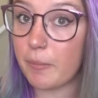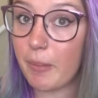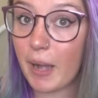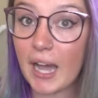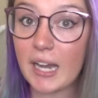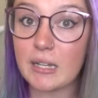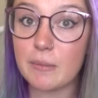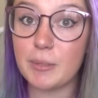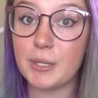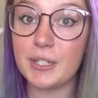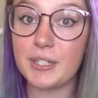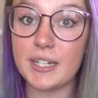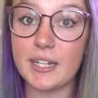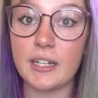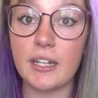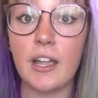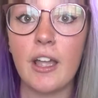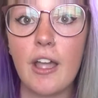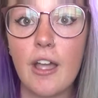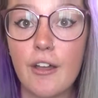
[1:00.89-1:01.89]

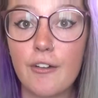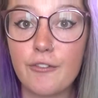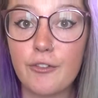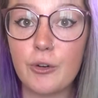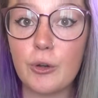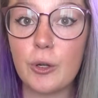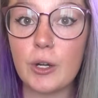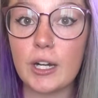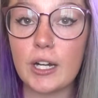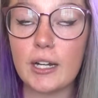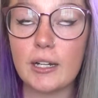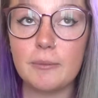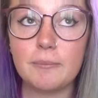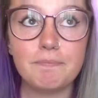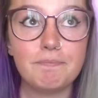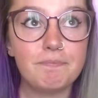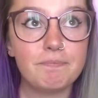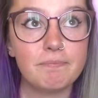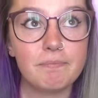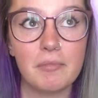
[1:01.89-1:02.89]
bodybuilding for
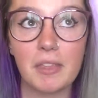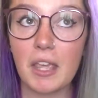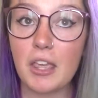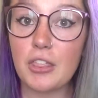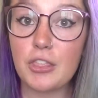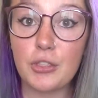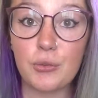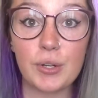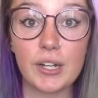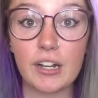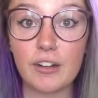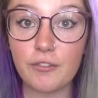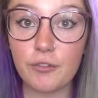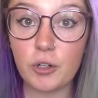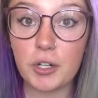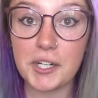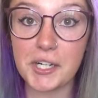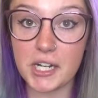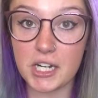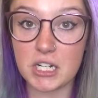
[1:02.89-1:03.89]
3 or
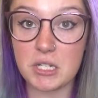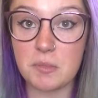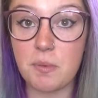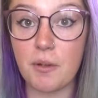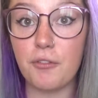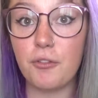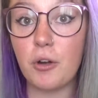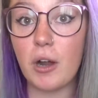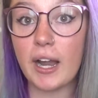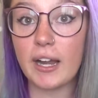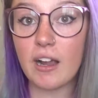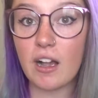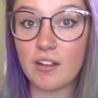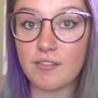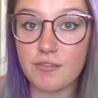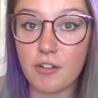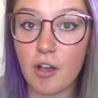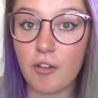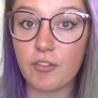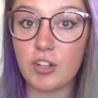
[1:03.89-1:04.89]
4 years before I got
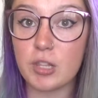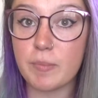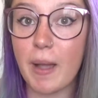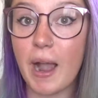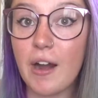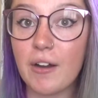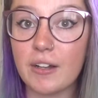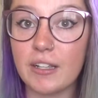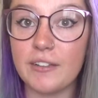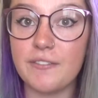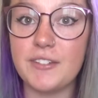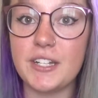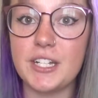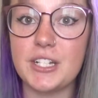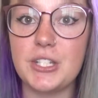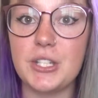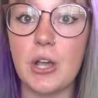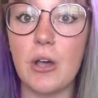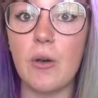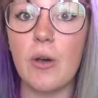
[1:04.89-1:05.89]
involved with
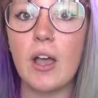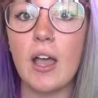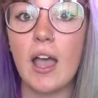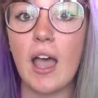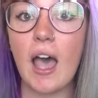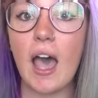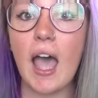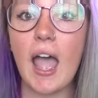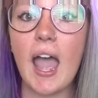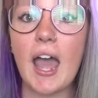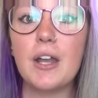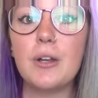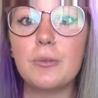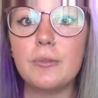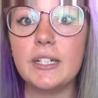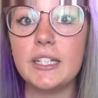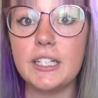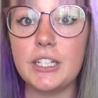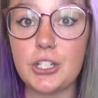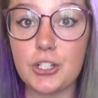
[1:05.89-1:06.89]
powerlifting, so I had a
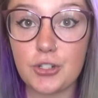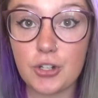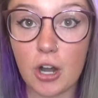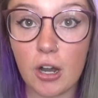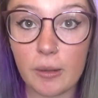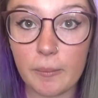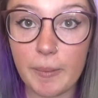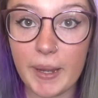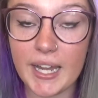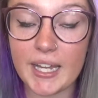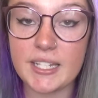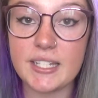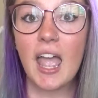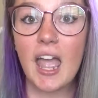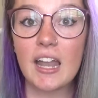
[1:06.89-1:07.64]
really strong base.